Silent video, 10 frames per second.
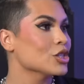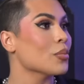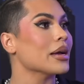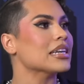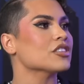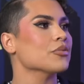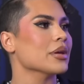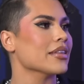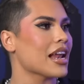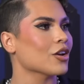So my dad's from
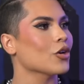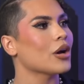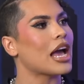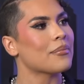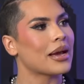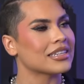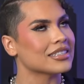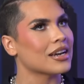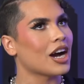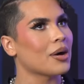Hidalgo and
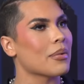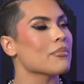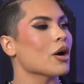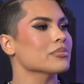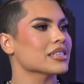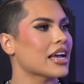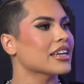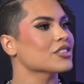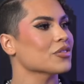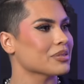my mom's side
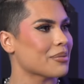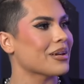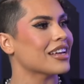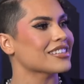is from San Blas.